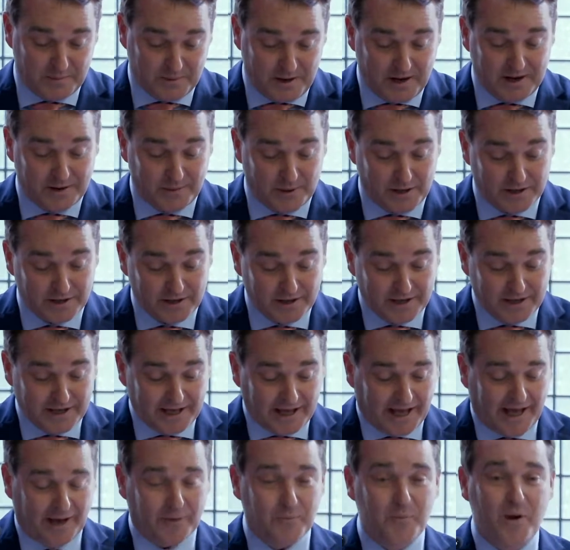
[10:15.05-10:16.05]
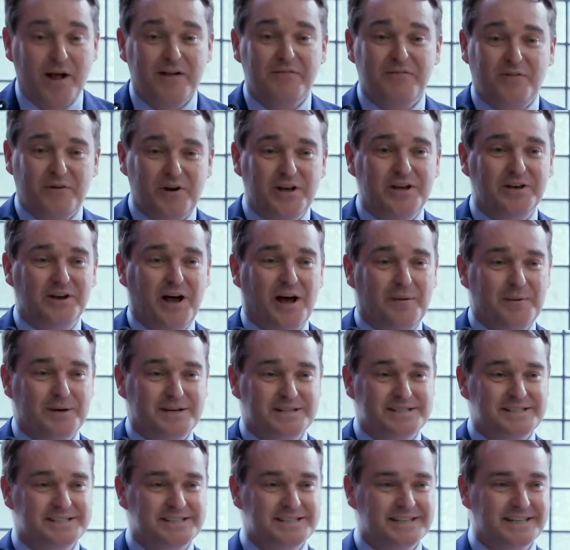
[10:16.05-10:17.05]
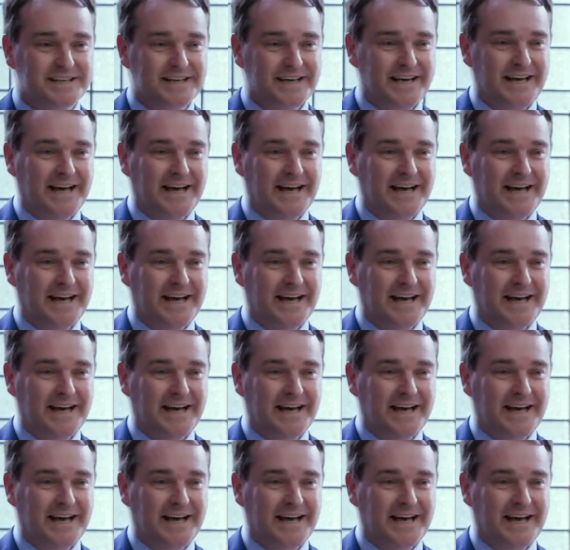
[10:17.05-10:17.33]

but anyway, welfare economics